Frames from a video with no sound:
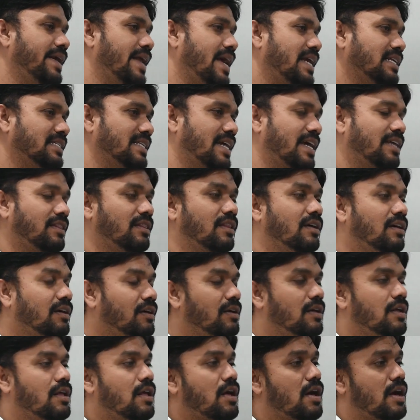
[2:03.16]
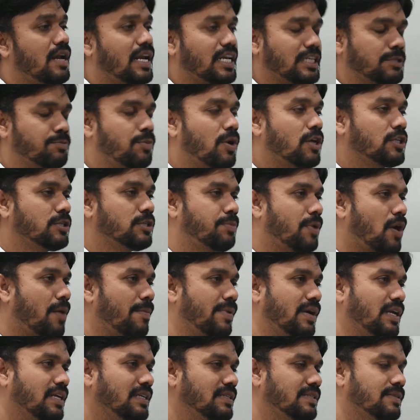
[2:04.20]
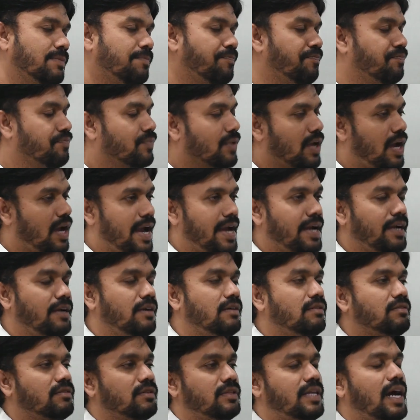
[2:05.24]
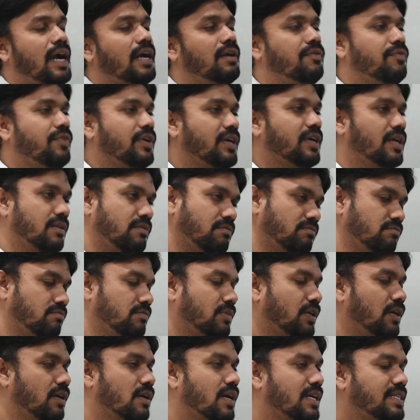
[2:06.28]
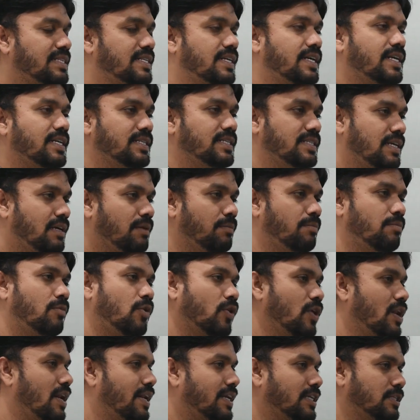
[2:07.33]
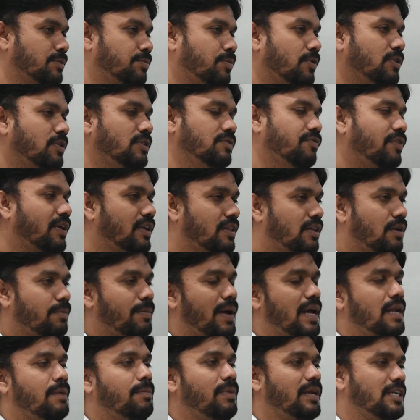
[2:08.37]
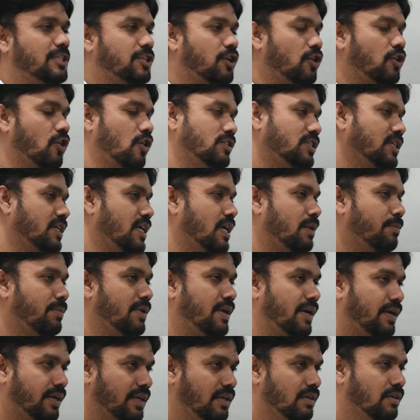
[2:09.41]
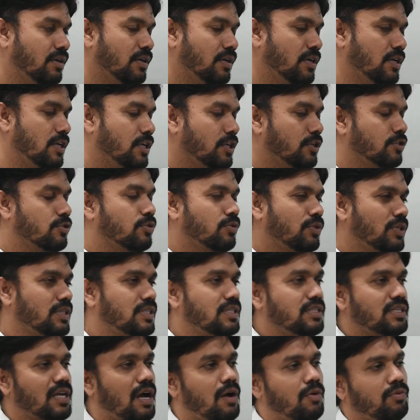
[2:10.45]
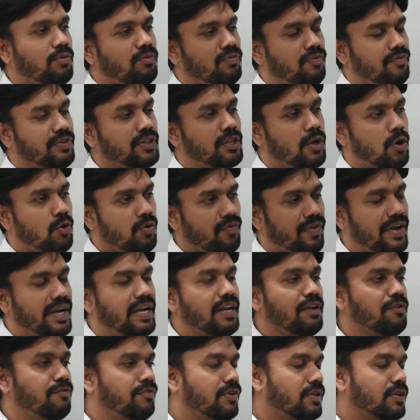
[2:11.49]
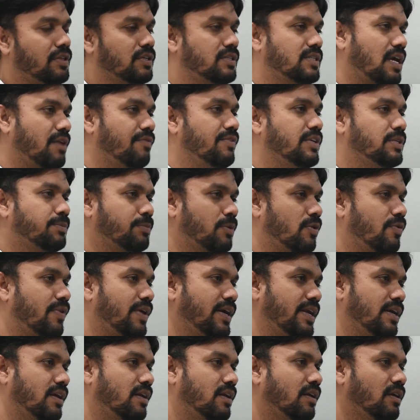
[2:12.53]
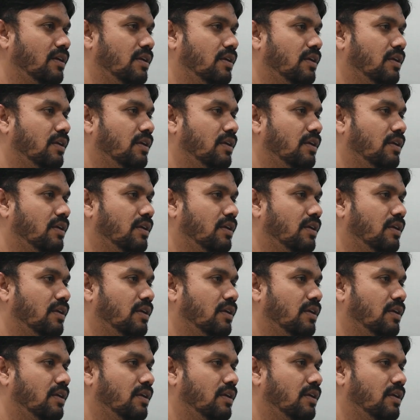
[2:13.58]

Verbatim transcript: and assign the response properties and that we can uh, consider as a model response. Further manipulation logic can be written. So this is how without waiting for the service provider